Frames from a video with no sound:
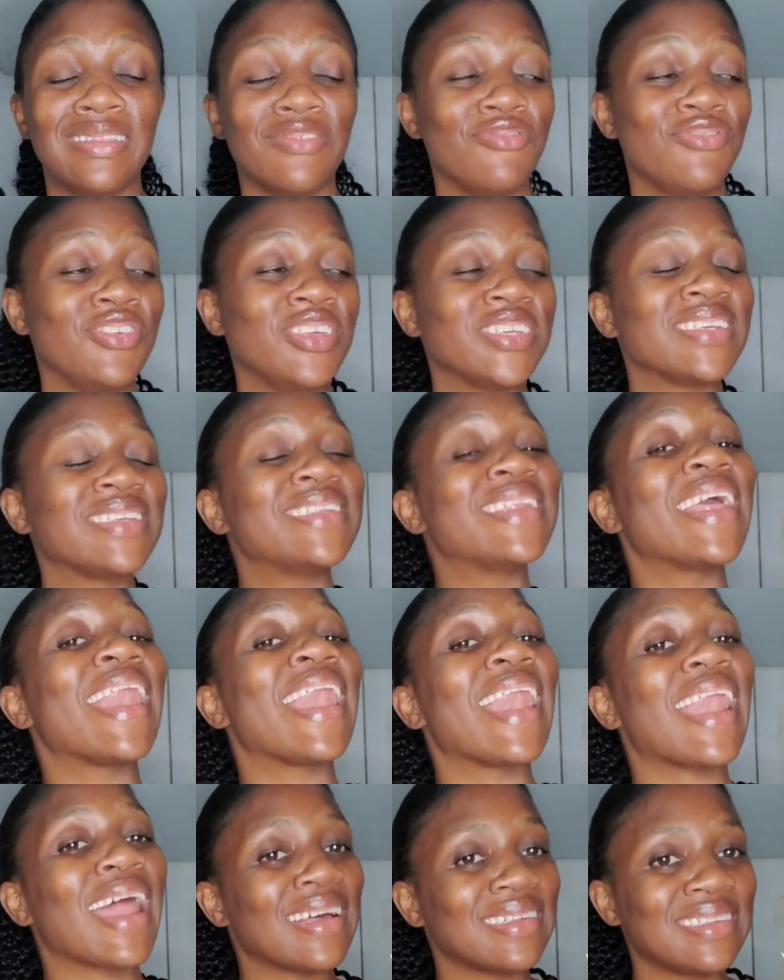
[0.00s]
fish the
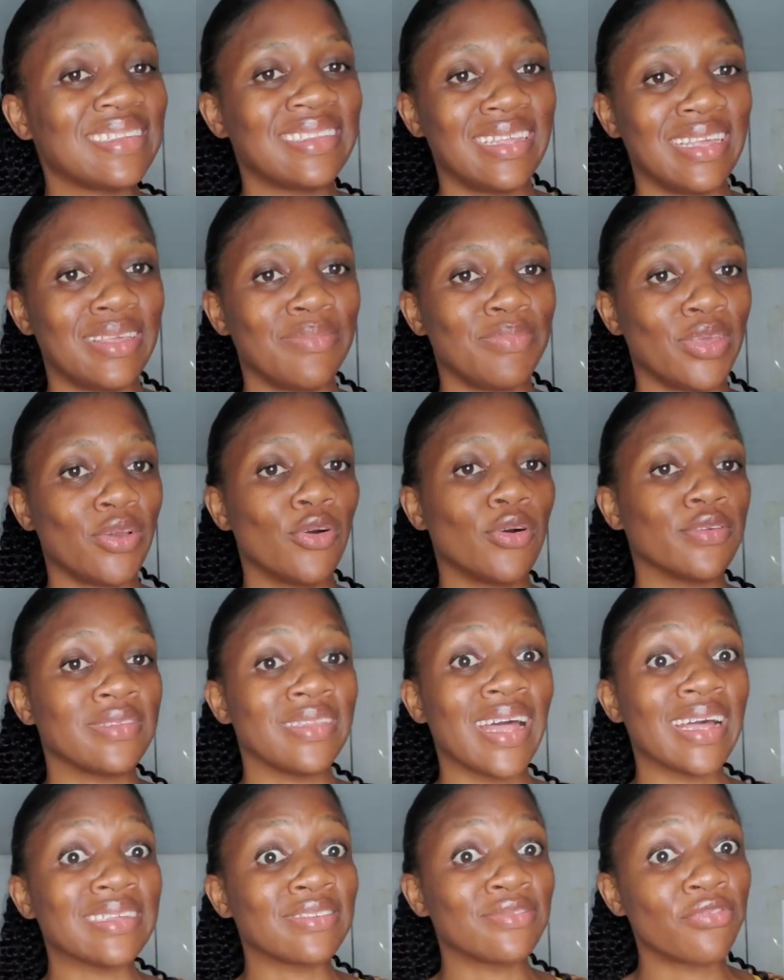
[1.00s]
last thing because
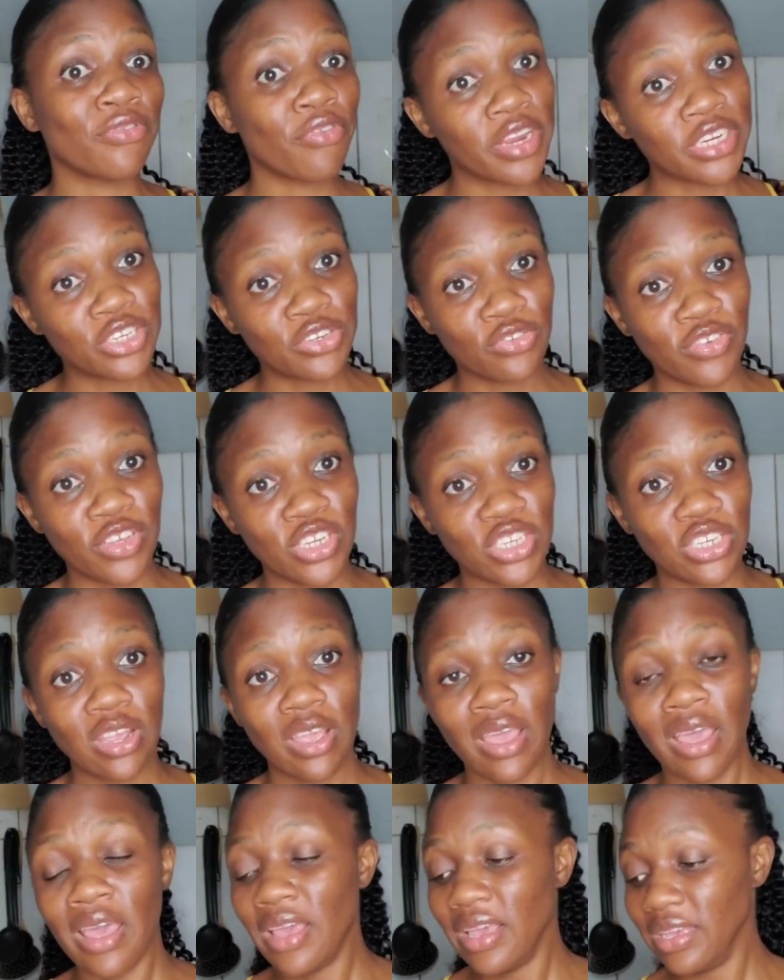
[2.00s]
that's fresh fish.
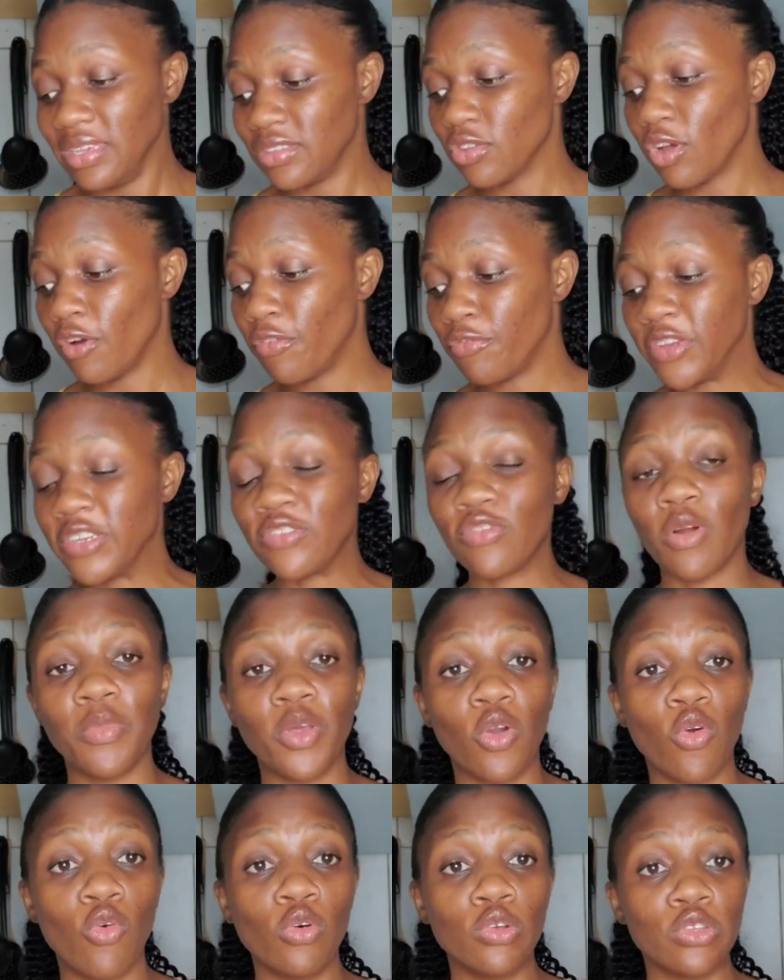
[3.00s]
It's not fish from the
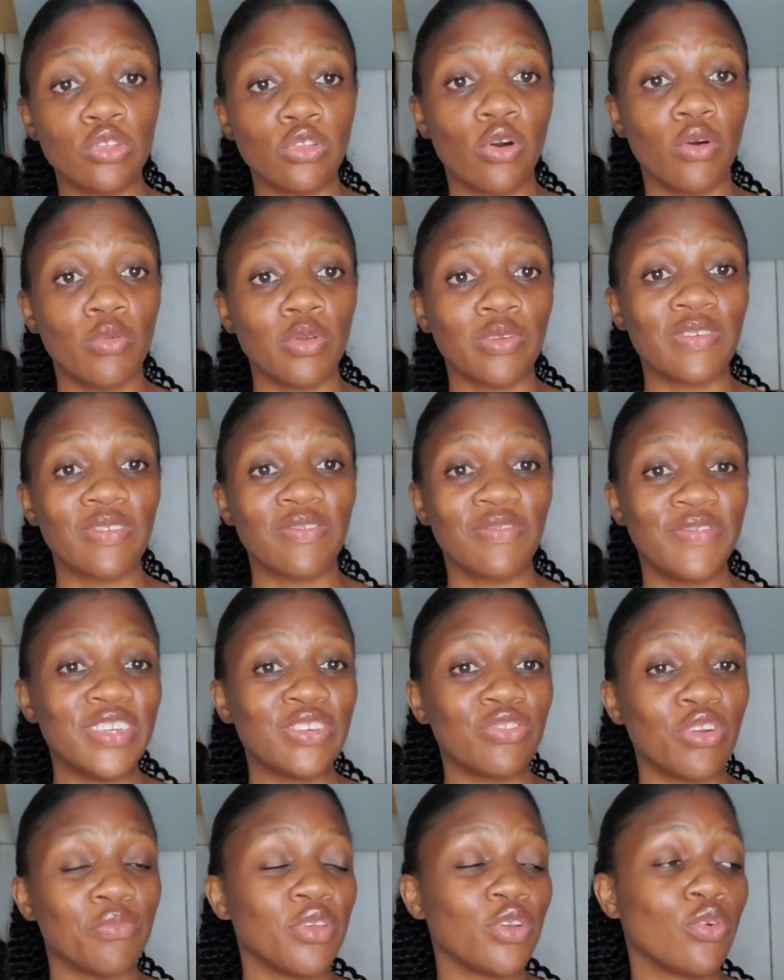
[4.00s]
coastal. Fish
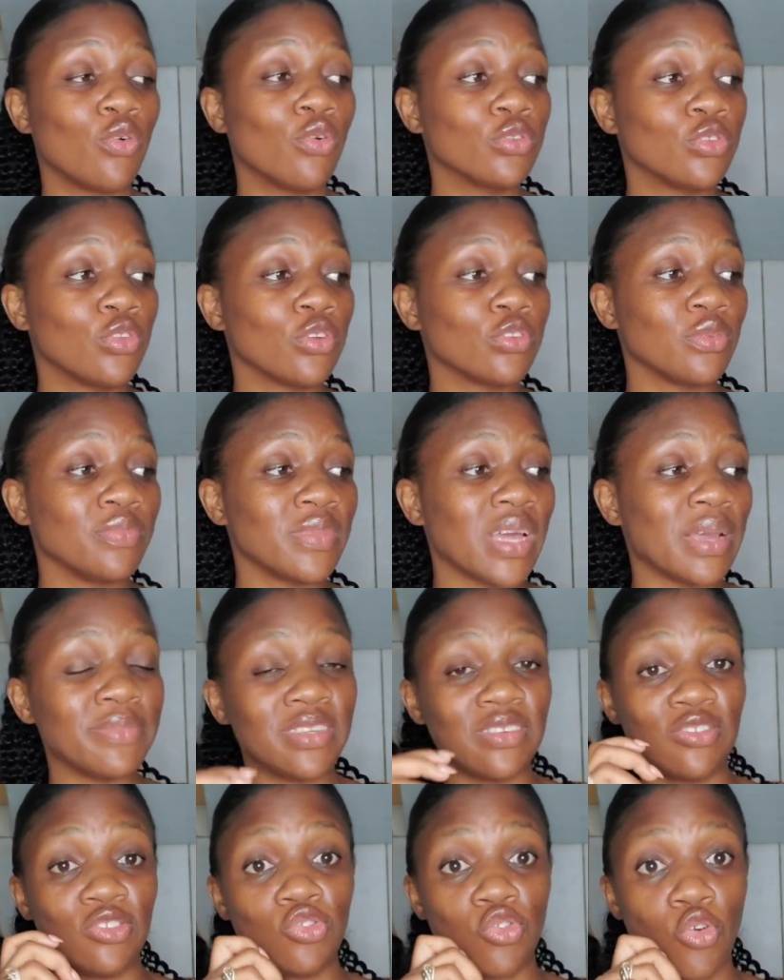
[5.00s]
from the coastal sometimes
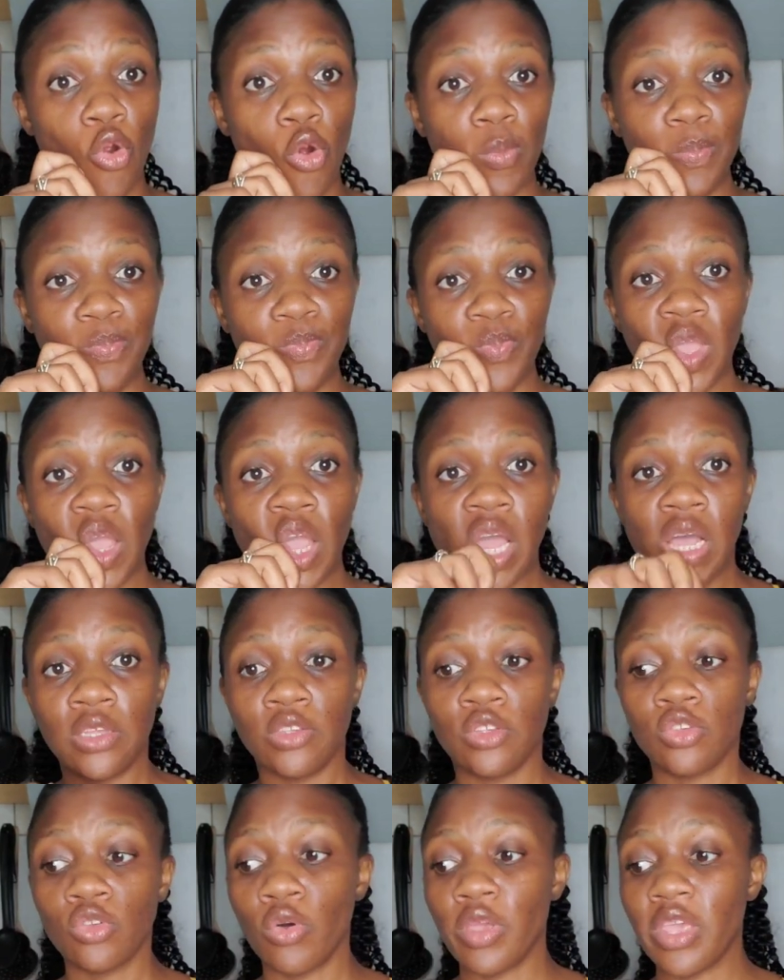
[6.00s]
is strong.
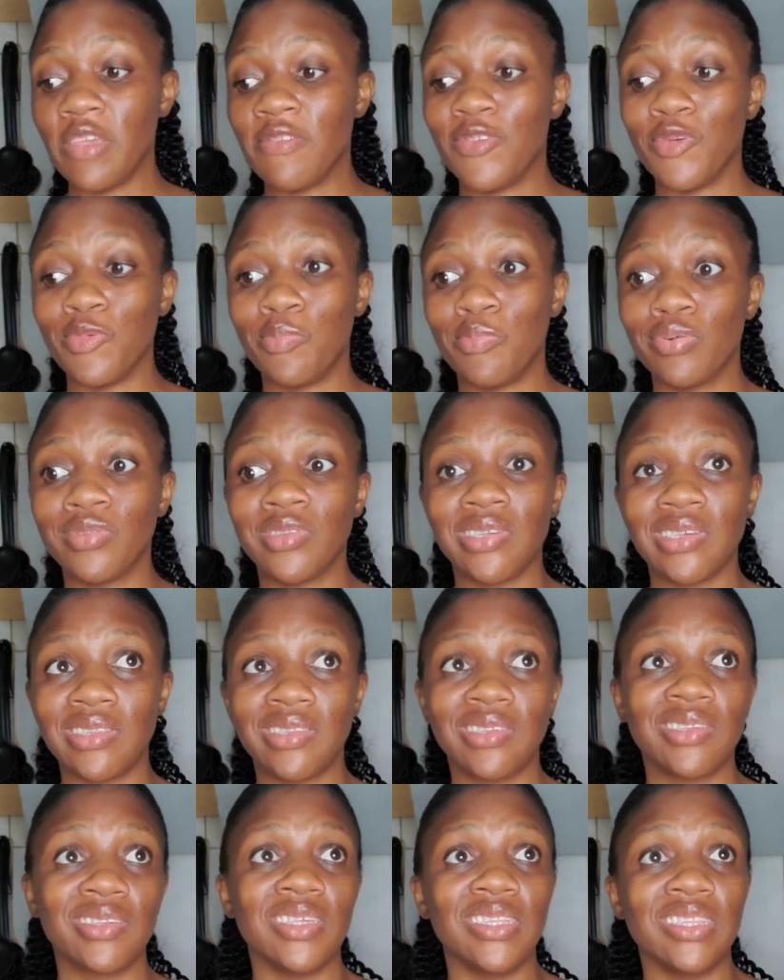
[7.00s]
So if you put
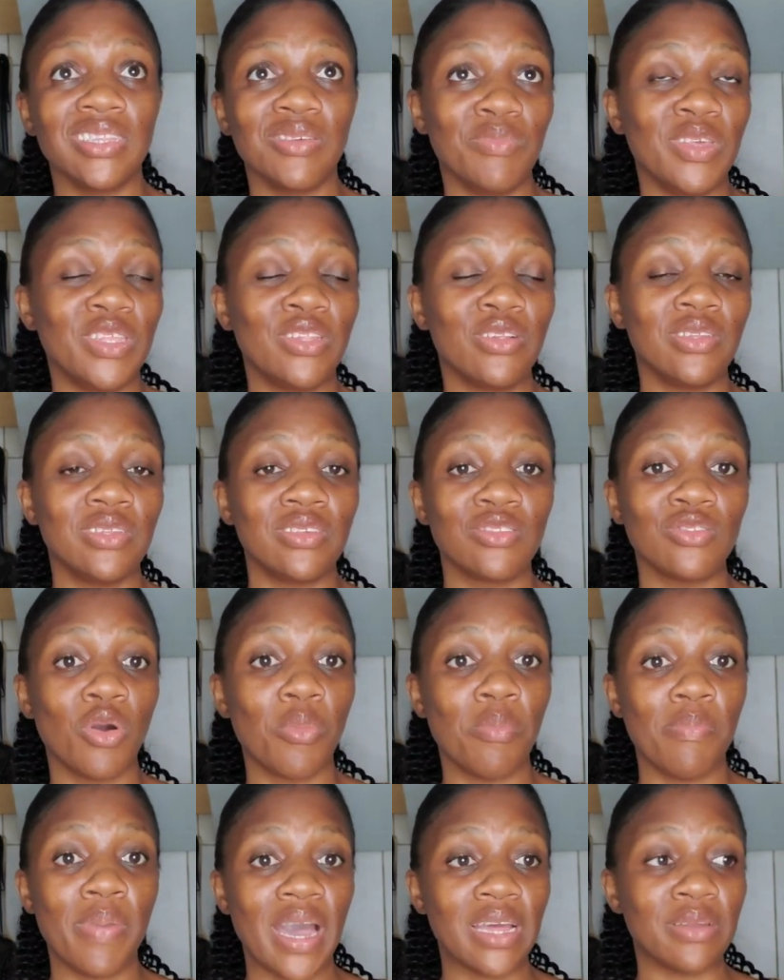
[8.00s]
it in the middle, it's
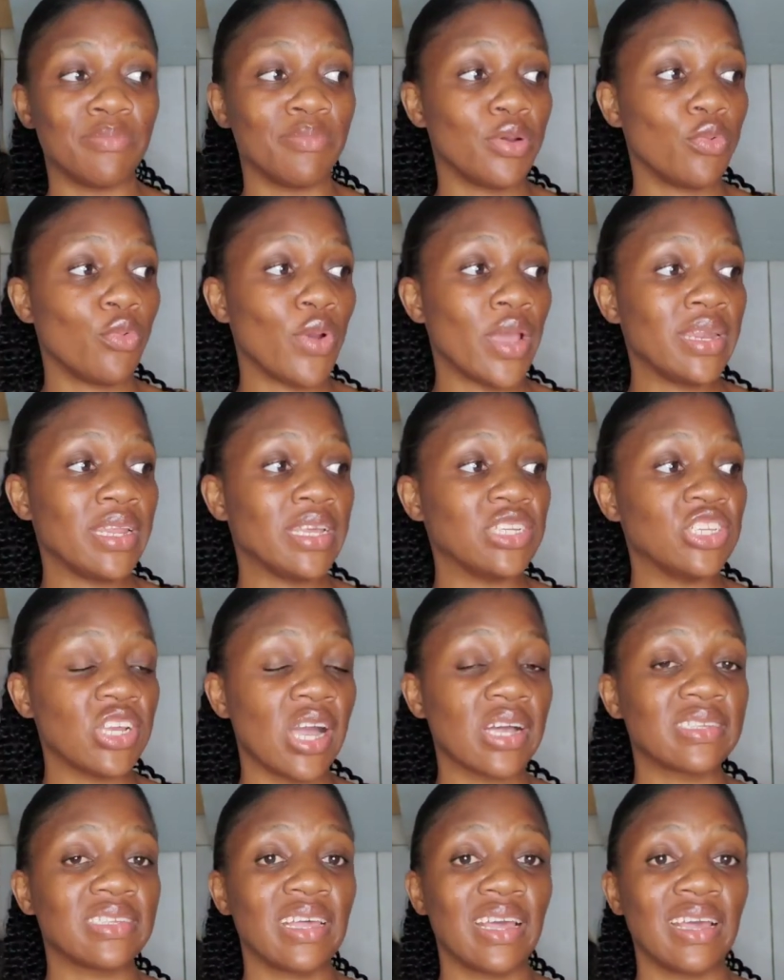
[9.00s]
not bad. But when the
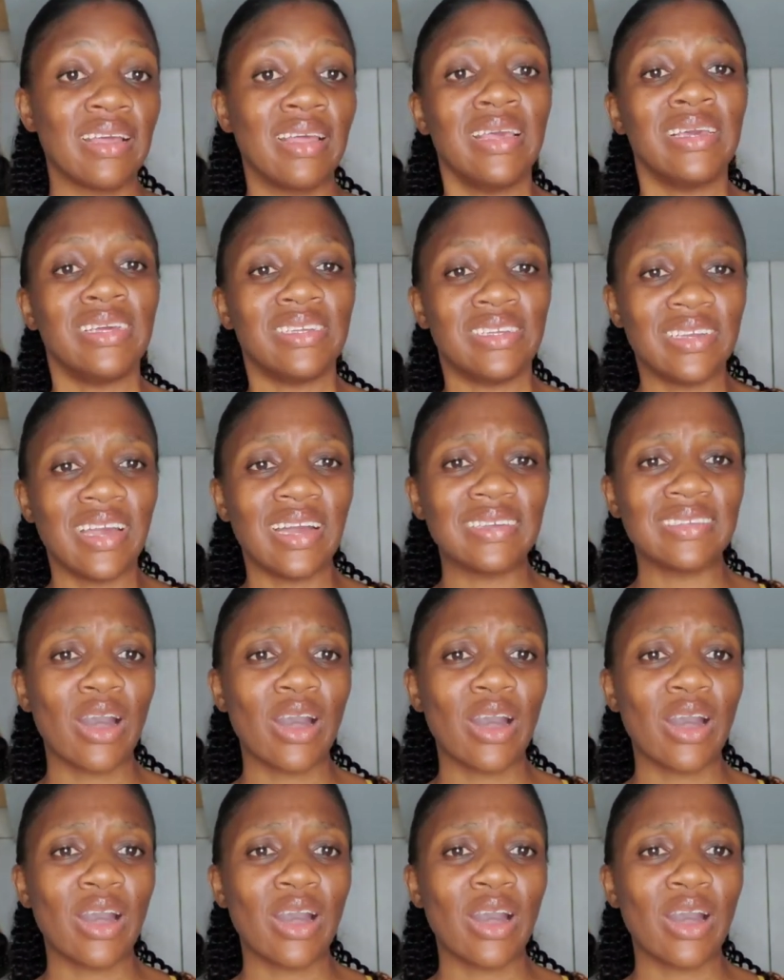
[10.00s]
njangsa, njangsa,